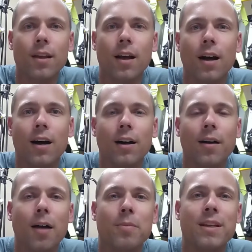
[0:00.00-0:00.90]
Uh,
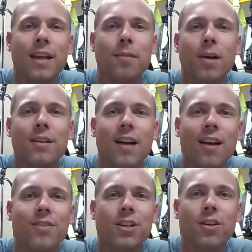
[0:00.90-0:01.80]
I began my
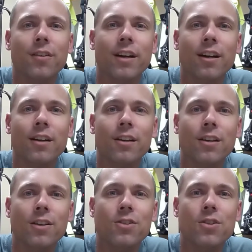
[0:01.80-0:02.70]
diving career
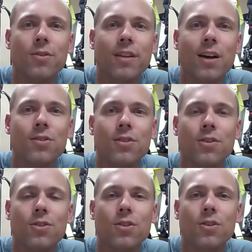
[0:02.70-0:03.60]
in
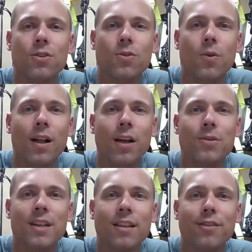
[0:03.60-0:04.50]
2002 while I
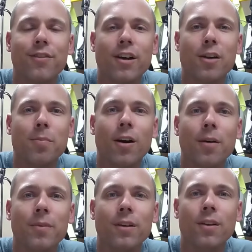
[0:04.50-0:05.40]
was at the fire
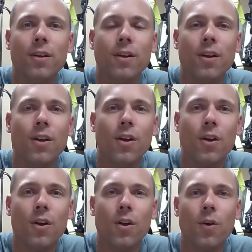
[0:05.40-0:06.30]
department.
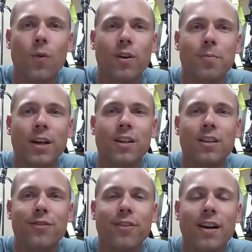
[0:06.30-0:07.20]
One of my
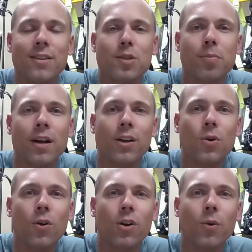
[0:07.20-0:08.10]
good friends, Brent
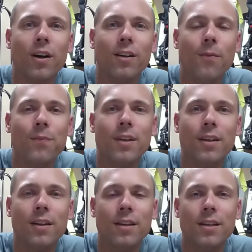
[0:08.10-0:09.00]
Corkwell,
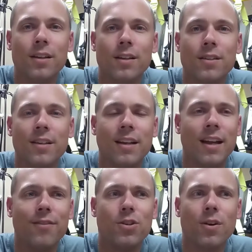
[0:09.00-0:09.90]
said,
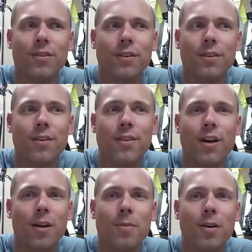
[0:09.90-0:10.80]
Have you ever
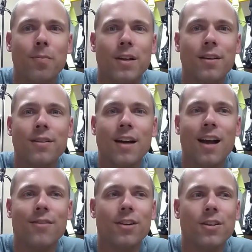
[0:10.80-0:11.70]
thought about being a
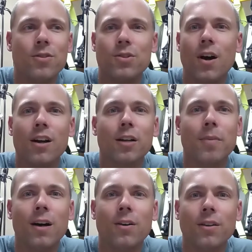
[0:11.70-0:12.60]
diver? You talk
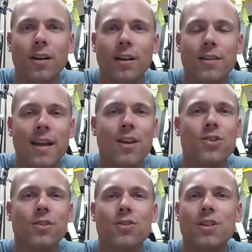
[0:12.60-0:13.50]
about uh,
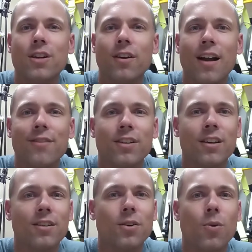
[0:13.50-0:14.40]
National Geographic
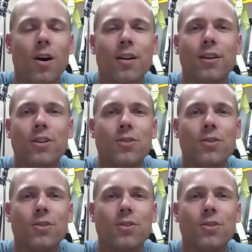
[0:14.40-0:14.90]
underwater, you